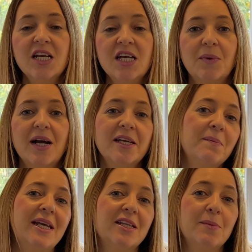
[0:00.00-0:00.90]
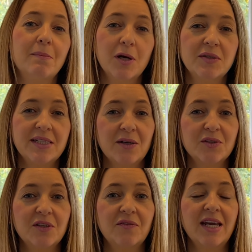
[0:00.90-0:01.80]
so I can make the most
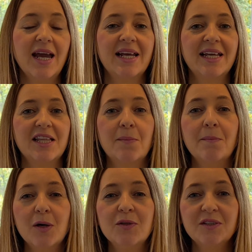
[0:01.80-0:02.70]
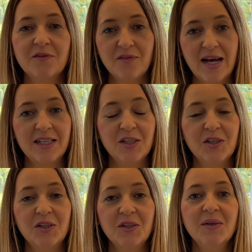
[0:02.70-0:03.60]
out of it and get the most
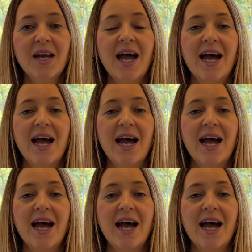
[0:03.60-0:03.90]
value